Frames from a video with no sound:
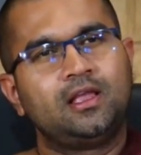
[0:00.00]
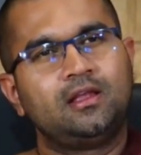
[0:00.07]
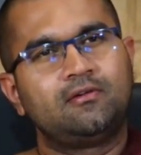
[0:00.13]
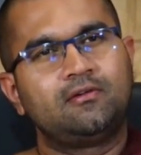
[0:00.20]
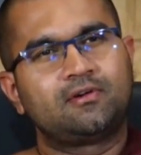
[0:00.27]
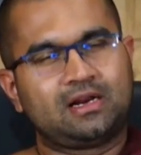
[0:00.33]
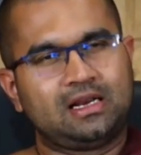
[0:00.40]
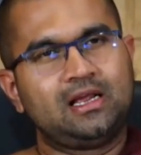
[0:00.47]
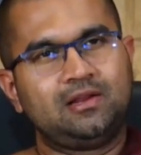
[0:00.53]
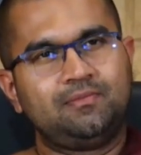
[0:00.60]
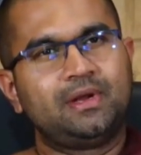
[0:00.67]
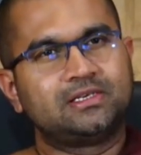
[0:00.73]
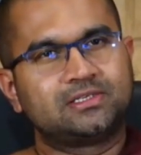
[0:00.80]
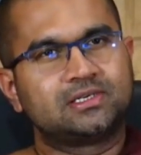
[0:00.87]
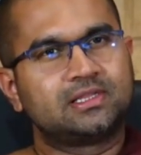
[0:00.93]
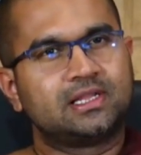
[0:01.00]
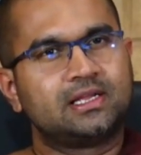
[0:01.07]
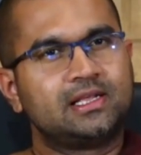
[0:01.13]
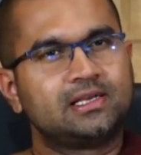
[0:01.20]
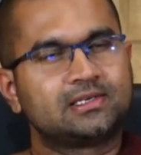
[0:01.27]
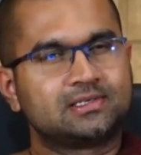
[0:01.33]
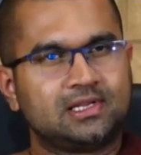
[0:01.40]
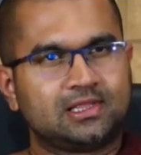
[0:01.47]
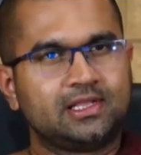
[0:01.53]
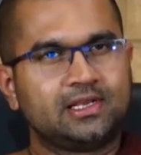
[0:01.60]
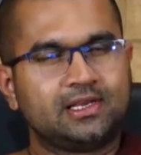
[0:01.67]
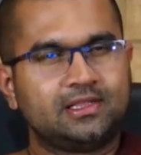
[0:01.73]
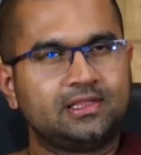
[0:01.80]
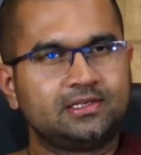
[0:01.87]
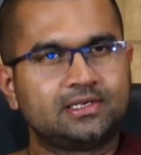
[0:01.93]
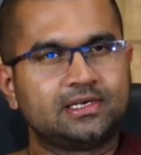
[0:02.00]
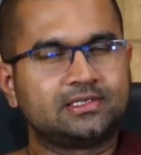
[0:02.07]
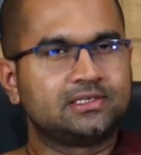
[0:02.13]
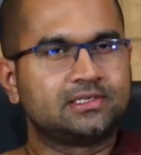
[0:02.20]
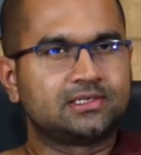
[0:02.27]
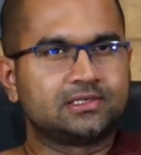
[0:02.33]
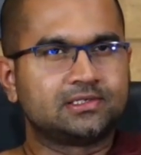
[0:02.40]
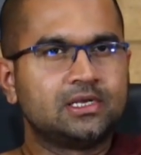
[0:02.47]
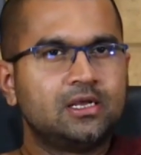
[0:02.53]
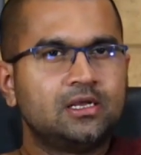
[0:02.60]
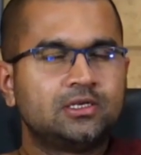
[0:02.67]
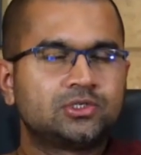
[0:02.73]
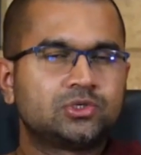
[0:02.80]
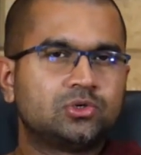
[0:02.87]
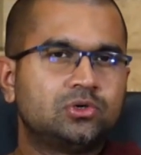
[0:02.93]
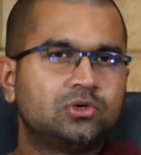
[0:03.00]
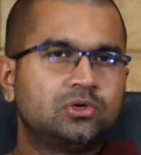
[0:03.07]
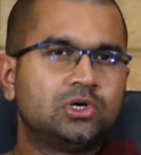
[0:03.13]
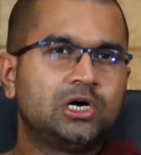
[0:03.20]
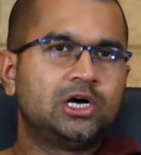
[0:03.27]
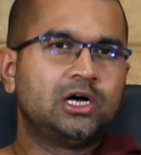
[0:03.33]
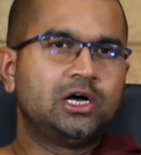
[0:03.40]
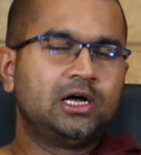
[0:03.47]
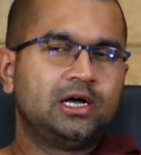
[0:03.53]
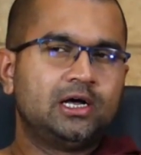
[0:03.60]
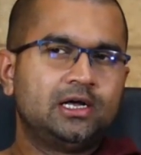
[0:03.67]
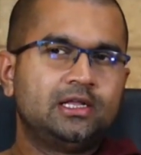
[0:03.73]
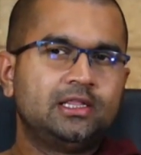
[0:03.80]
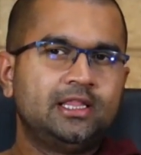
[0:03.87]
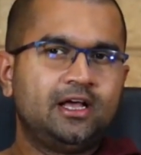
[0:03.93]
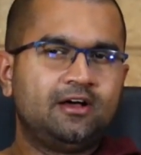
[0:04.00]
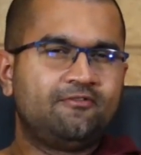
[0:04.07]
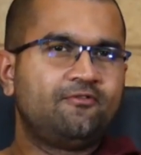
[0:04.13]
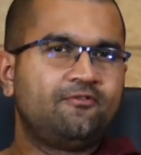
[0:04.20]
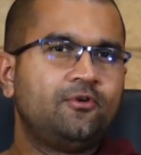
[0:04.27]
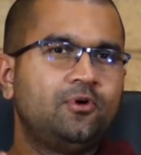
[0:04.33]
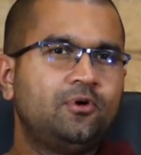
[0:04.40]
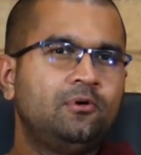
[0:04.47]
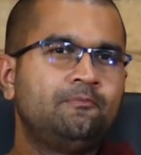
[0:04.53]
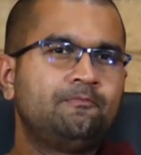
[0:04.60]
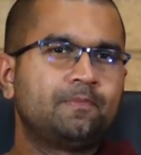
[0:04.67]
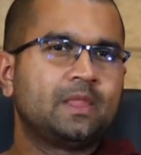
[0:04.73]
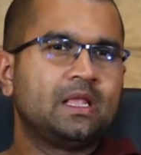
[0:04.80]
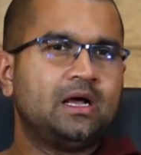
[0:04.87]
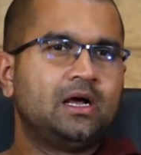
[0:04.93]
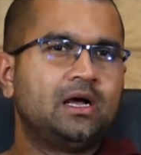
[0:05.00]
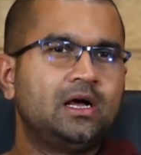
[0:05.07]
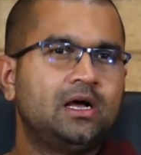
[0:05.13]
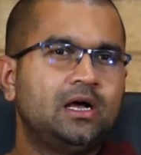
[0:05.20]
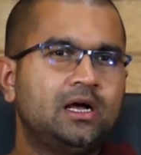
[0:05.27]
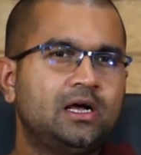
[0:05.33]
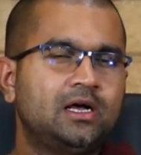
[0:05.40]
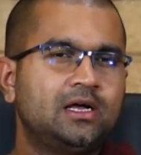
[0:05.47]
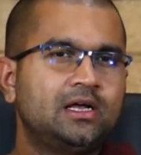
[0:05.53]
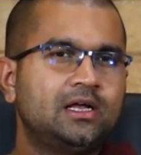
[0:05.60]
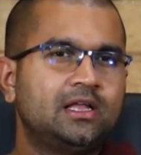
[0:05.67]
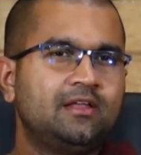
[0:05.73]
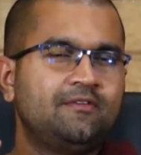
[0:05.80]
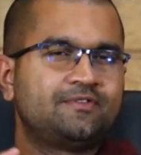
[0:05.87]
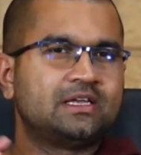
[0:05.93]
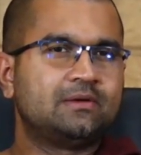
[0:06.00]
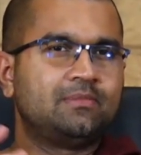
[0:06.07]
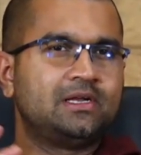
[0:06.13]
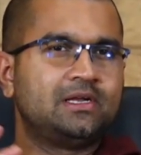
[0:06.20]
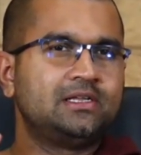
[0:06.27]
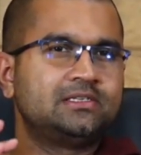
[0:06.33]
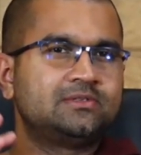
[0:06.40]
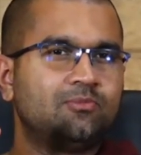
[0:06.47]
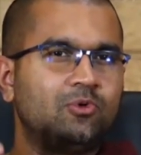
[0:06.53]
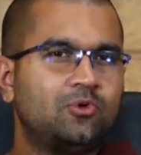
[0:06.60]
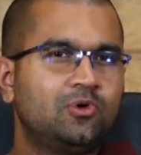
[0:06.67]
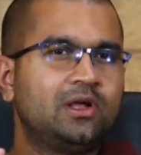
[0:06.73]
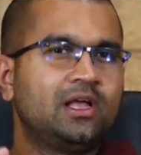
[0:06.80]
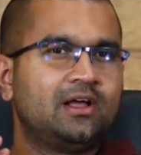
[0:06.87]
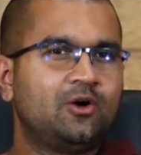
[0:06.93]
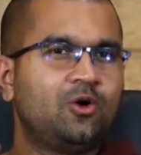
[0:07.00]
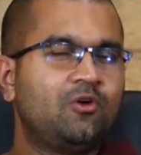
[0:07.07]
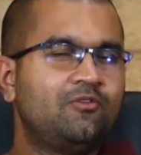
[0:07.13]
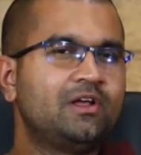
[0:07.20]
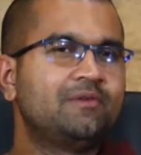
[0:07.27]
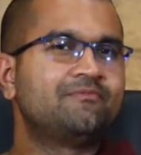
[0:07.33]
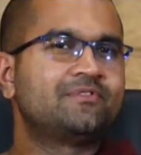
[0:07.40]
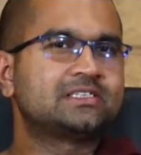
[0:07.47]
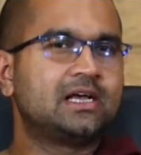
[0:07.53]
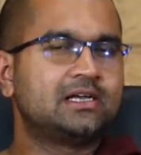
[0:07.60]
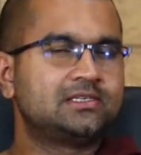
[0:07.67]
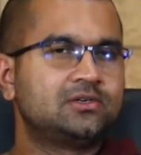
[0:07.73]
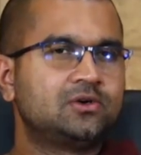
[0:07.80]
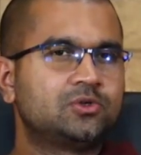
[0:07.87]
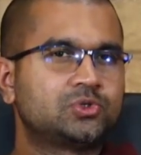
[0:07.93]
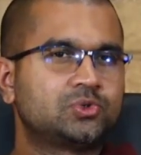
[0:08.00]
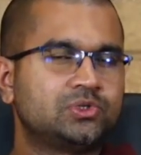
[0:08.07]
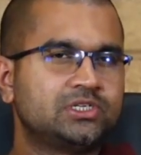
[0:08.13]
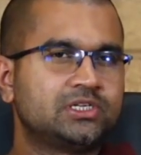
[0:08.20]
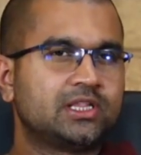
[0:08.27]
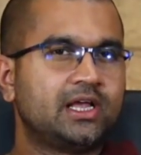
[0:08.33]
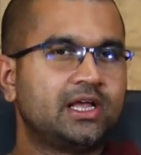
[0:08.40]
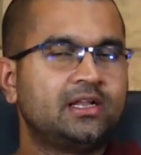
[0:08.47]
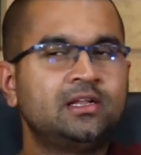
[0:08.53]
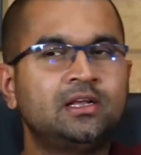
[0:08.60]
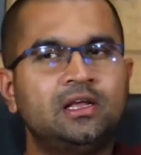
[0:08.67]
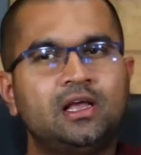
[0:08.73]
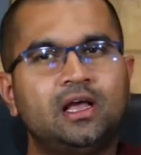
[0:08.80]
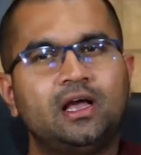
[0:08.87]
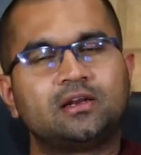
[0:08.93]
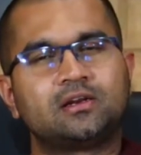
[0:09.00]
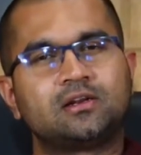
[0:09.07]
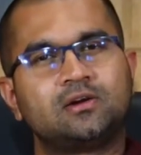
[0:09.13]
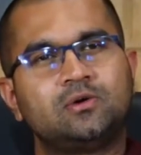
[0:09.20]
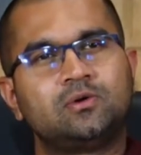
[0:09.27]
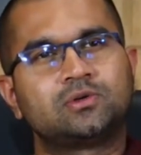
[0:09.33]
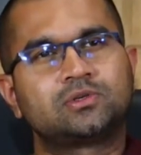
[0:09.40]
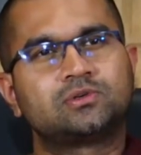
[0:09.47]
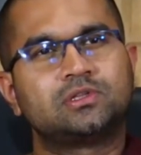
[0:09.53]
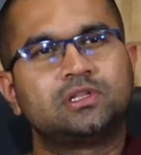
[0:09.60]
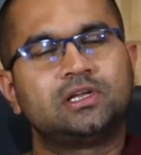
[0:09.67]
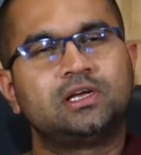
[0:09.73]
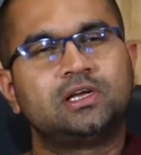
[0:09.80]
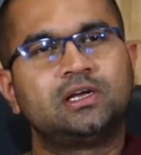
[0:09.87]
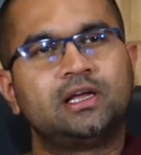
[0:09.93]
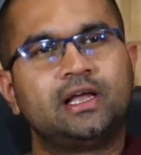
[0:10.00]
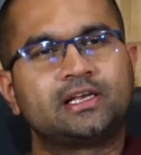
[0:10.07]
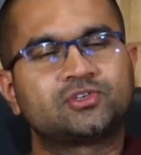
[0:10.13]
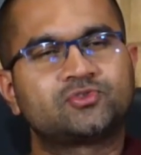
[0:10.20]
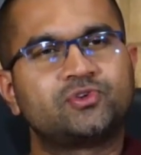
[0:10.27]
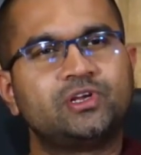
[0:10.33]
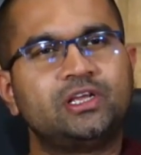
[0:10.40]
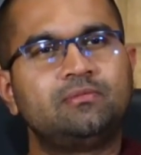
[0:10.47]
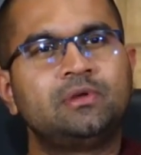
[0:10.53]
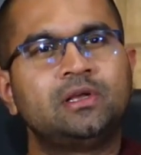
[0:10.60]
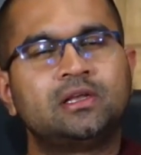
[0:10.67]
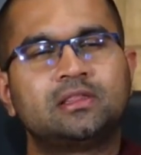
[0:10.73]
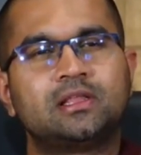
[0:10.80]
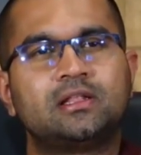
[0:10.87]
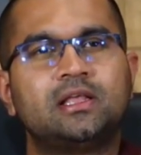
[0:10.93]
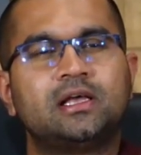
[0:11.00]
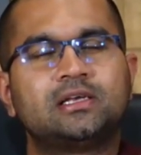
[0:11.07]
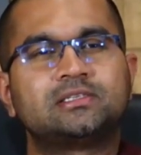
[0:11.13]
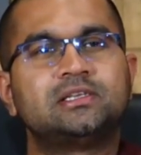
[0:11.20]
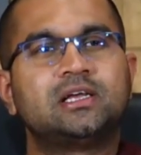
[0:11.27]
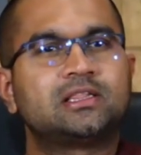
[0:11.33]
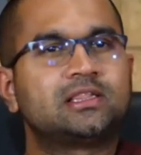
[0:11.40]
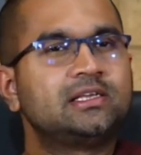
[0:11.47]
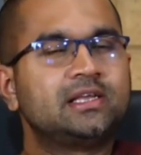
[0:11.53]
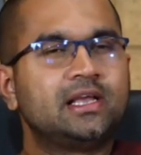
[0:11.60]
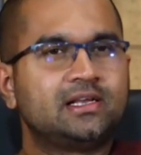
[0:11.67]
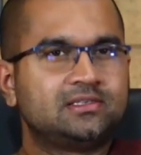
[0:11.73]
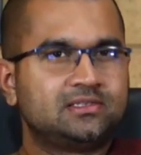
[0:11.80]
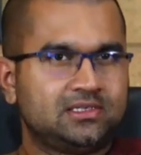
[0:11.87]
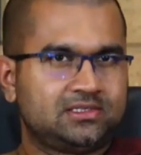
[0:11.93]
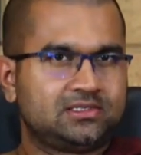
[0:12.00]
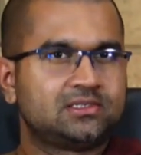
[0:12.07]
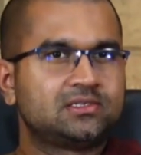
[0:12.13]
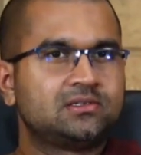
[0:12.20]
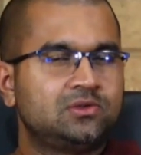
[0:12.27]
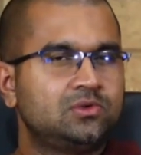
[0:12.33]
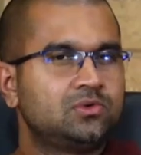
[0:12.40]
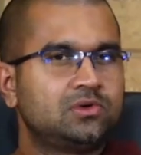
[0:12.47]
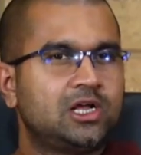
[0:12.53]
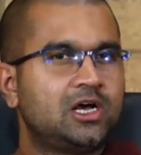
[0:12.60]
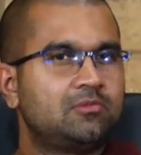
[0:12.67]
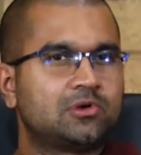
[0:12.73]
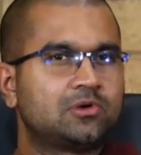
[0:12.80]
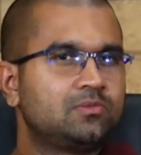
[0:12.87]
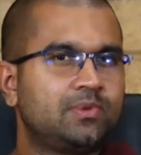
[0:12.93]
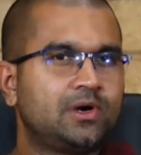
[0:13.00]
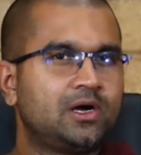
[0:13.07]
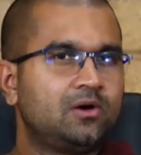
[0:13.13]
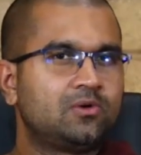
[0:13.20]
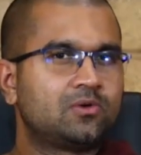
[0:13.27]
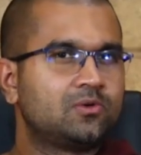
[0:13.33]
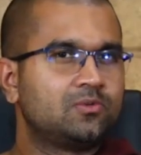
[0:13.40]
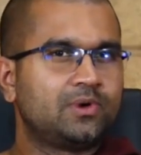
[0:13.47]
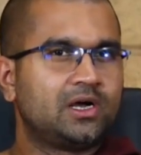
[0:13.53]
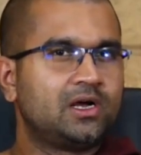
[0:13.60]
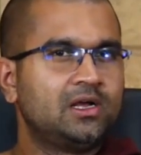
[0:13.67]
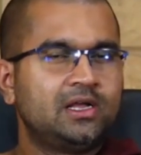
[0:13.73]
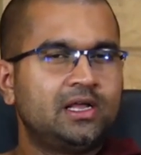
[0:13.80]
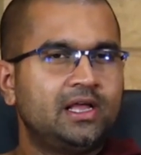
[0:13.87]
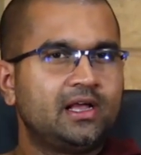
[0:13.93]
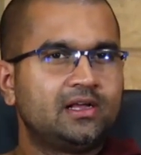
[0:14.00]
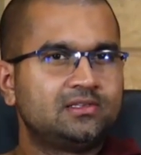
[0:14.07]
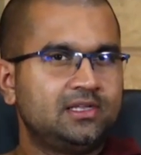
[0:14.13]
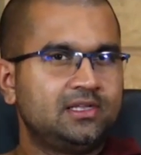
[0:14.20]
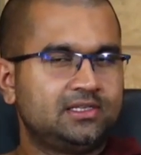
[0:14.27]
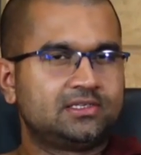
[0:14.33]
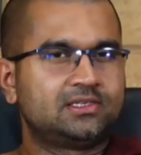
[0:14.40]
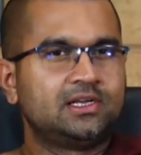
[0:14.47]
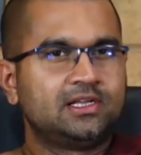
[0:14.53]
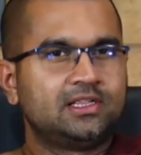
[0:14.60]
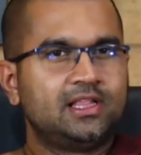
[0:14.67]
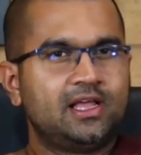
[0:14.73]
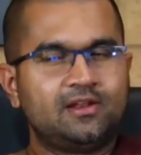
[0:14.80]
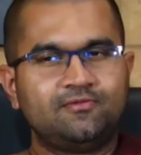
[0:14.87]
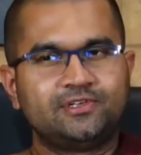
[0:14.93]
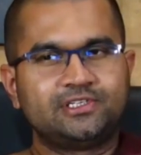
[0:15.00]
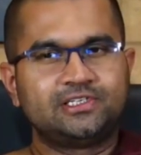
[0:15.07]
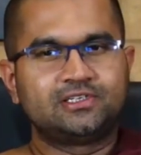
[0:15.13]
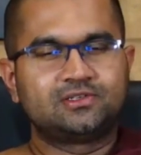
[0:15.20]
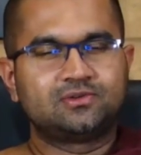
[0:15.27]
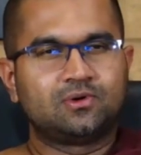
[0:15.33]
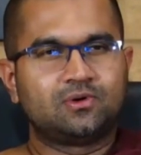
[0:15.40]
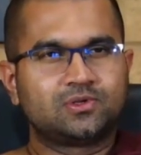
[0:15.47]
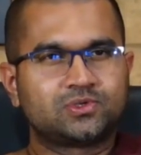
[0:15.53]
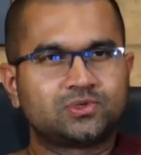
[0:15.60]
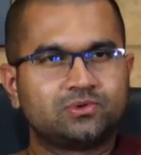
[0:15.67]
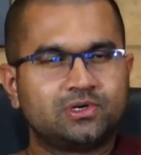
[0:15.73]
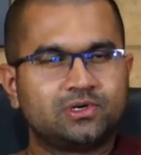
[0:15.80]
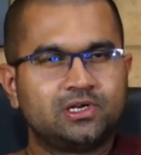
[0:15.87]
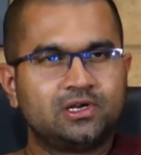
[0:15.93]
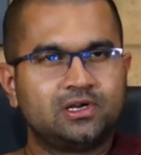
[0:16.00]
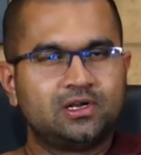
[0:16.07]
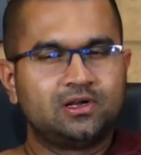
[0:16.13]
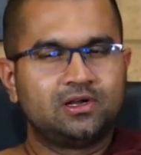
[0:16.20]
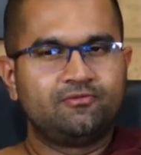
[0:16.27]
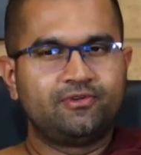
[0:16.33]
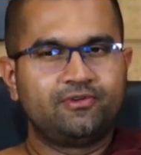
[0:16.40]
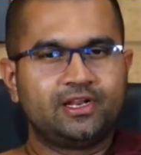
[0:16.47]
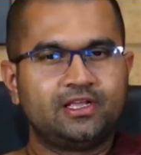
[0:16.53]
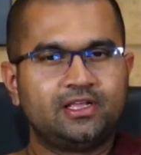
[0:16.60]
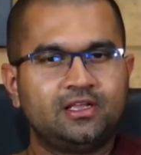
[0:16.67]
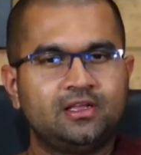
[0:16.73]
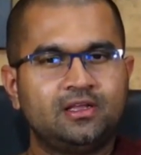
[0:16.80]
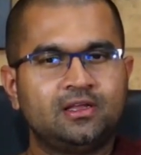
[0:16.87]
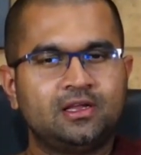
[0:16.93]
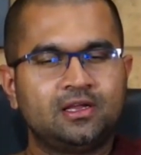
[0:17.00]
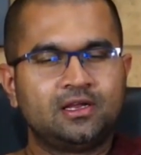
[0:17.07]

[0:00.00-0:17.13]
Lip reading: he clearly mentioned that there's nothing in this existence. So therefore, if someone is more overemphasizing on sunyata and goes to the extreme that there's nothing exists, no nama rupa or rupa exists, then which is also a very